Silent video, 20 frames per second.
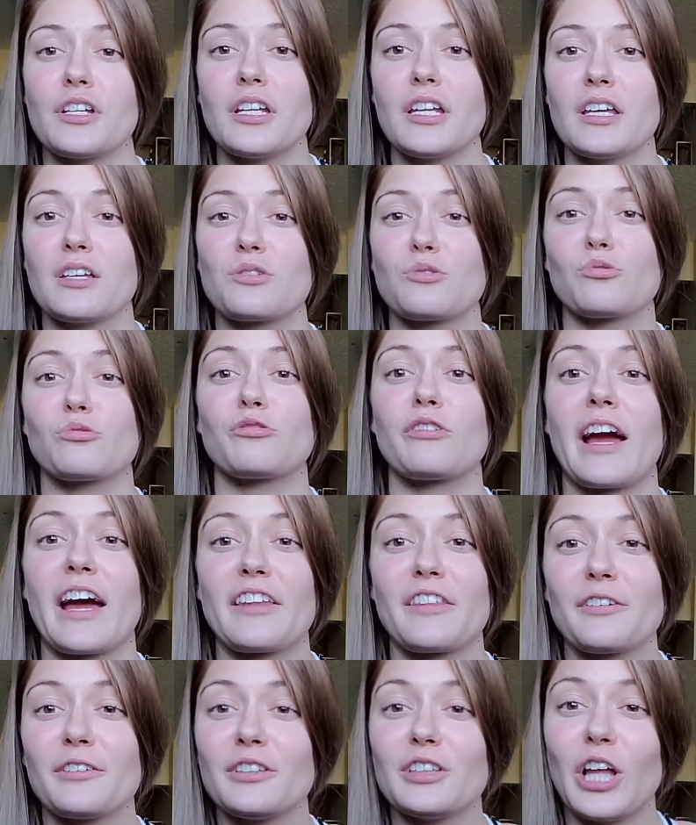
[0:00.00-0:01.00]
is
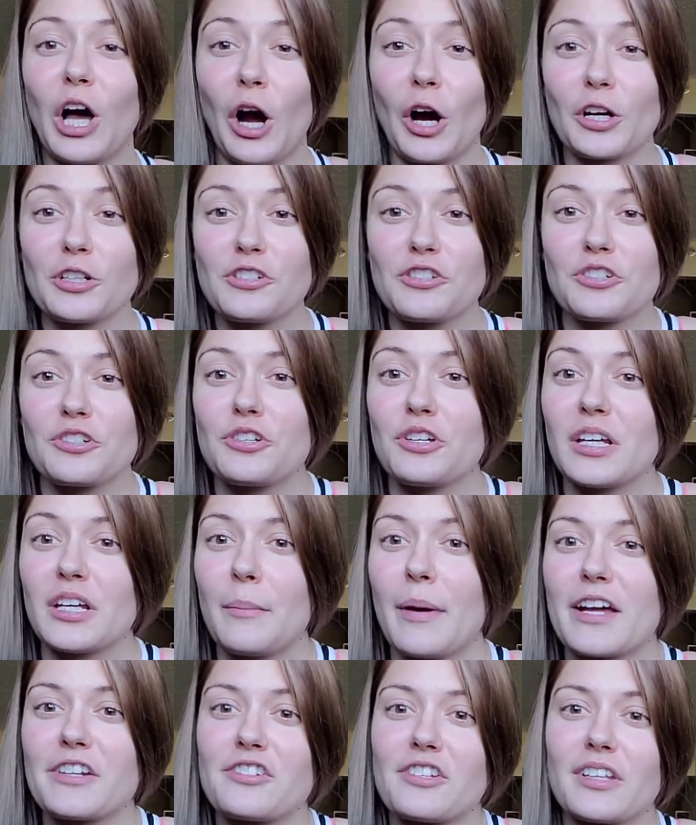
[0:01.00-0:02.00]
rather large, so you can
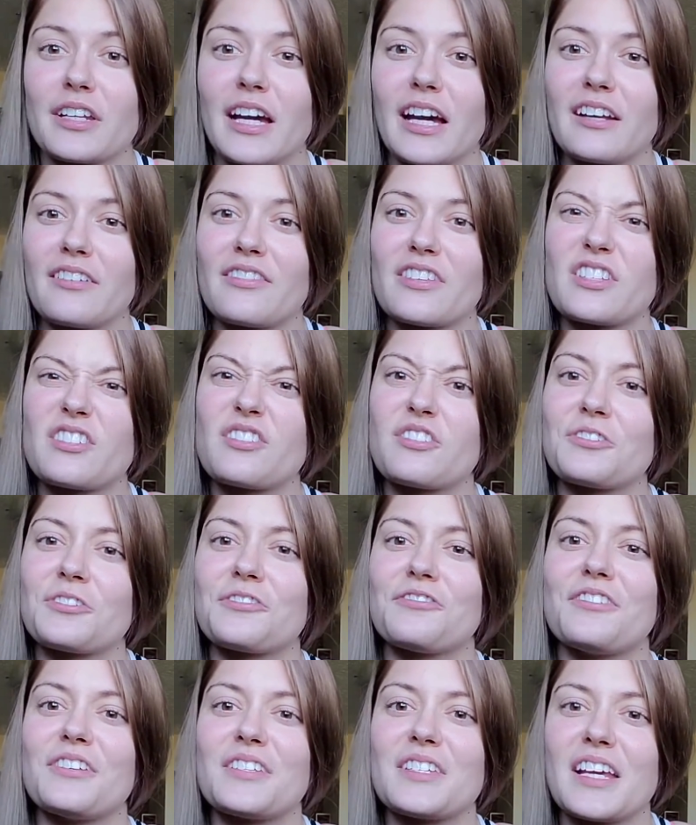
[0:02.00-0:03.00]
imagine kind of the
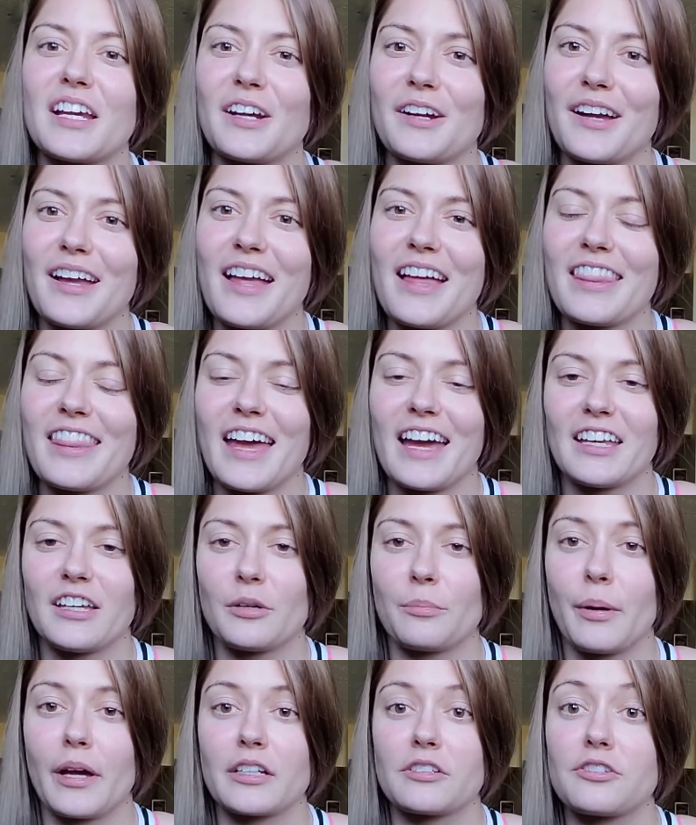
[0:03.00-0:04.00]
surface area that your
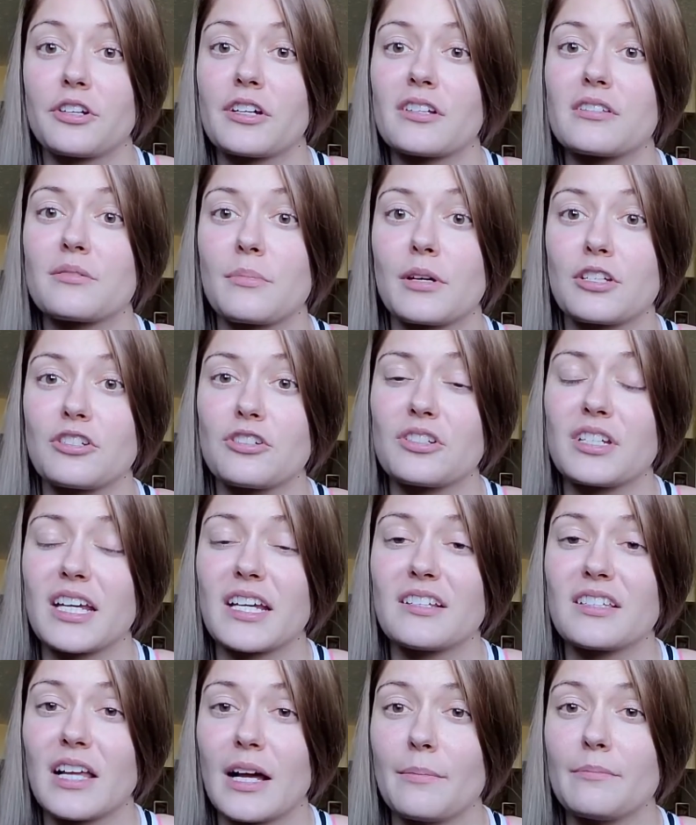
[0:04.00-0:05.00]
pectoralis major
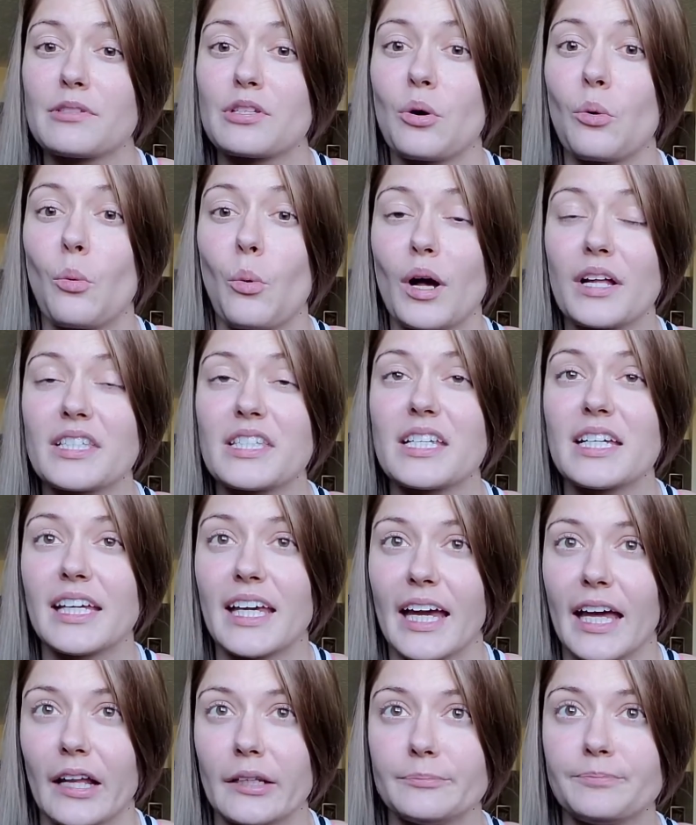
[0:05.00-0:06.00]
takes up. So once
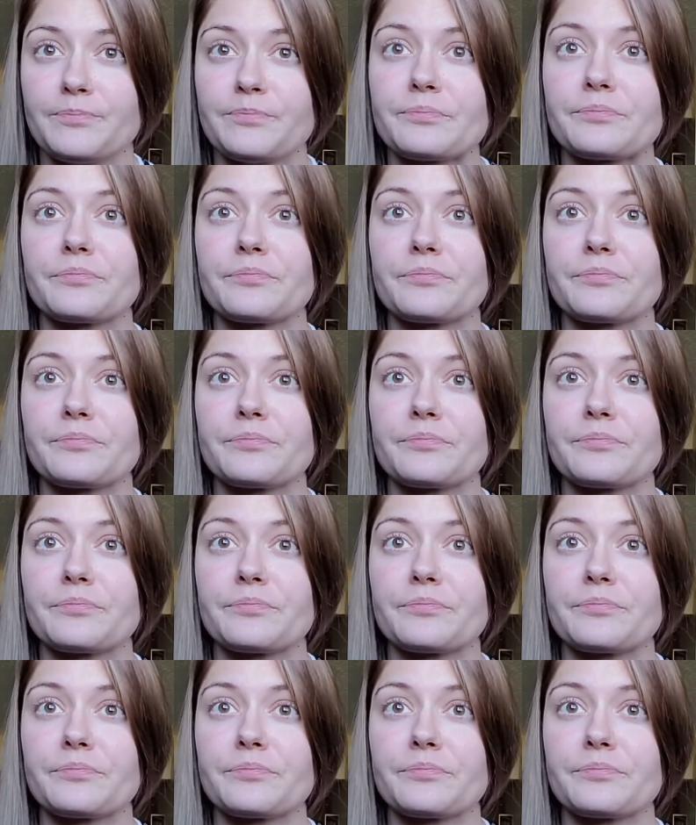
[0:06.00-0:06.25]
again,